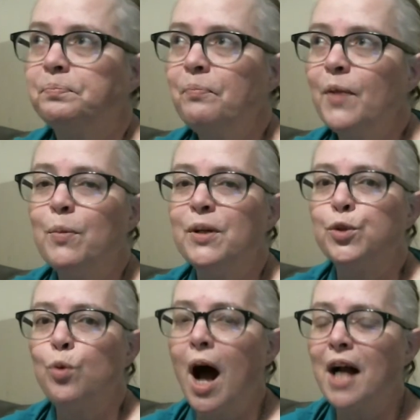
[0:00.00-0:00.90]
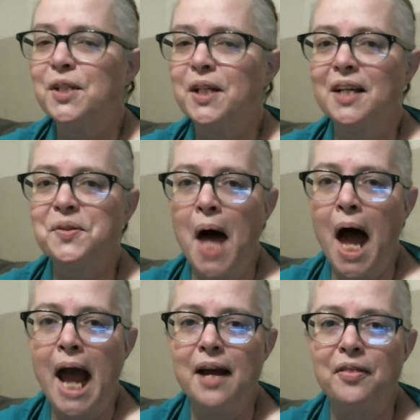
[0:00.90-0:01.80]
But swatching is
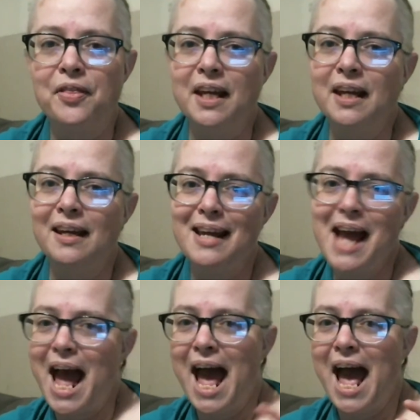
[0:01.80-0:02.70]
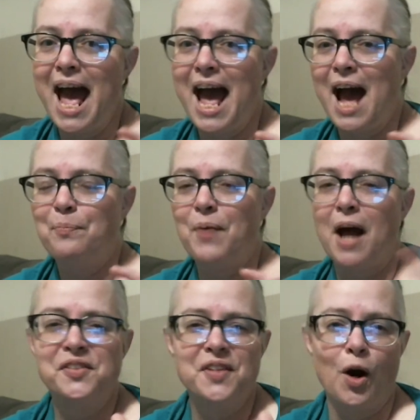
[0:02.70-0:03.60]
like the app. I
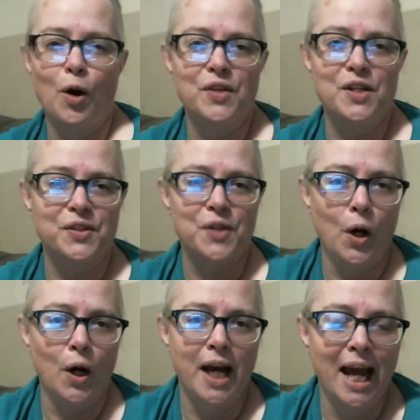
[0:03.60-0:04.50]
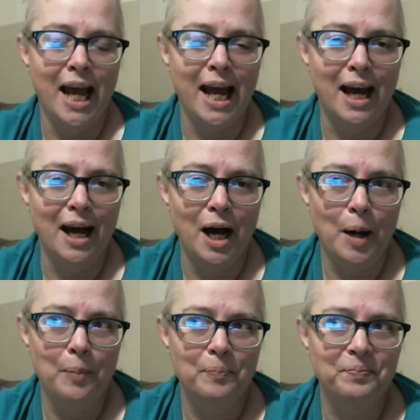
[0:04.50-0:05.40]
heard this on a
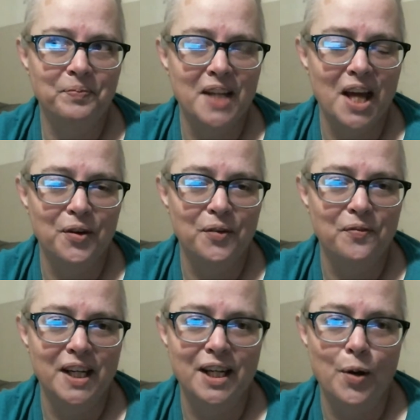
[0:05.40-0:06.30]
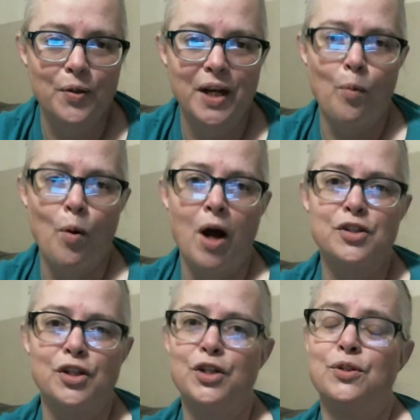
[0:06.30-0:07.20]
another video that I watched
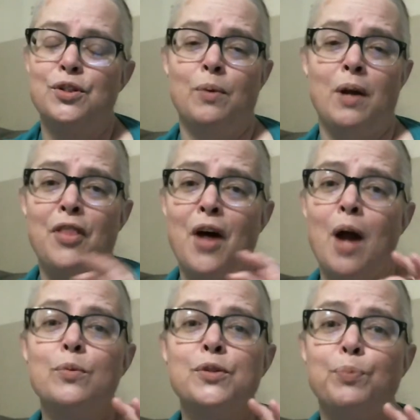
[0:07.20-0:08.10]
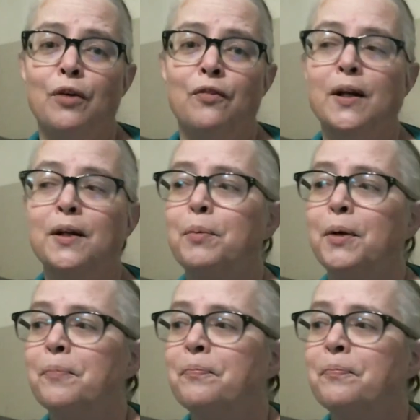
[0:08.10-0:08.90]
on YouTube, and I thought it was perfect. But